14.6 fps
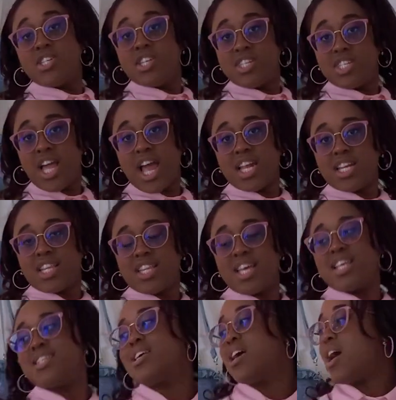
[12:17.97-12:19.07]
to stand in
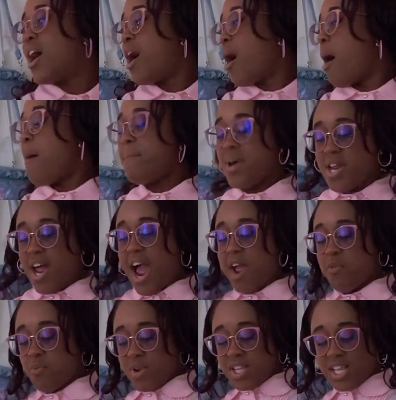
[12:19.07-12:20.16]
this, but I
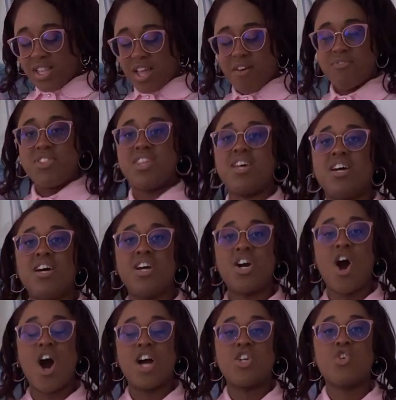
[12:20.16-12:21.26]
really love the
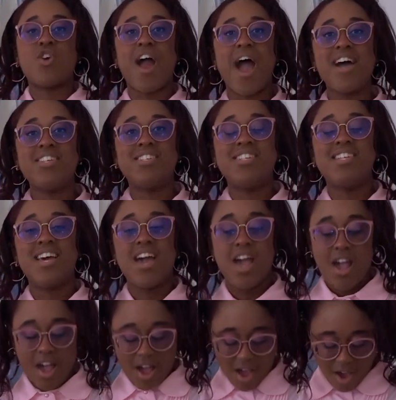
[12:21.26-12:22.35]
contrast
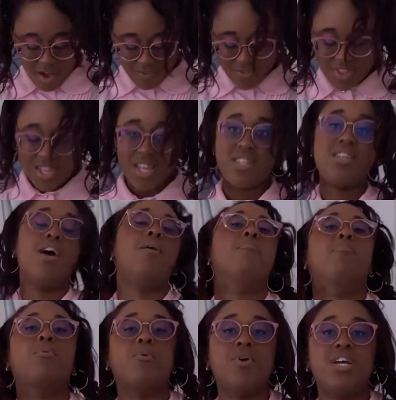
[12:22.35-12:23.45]
of this
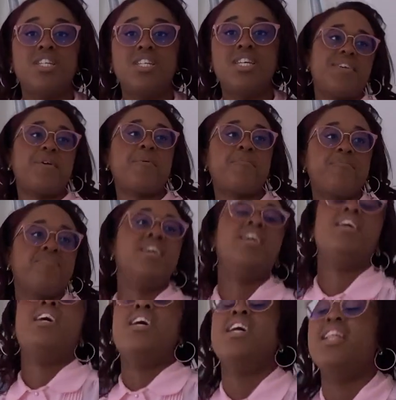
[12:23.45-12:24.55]
print.
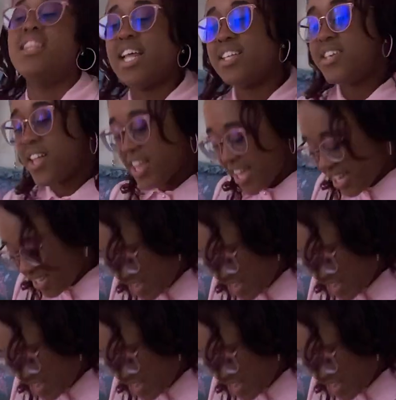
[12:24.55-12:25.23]
That's all I can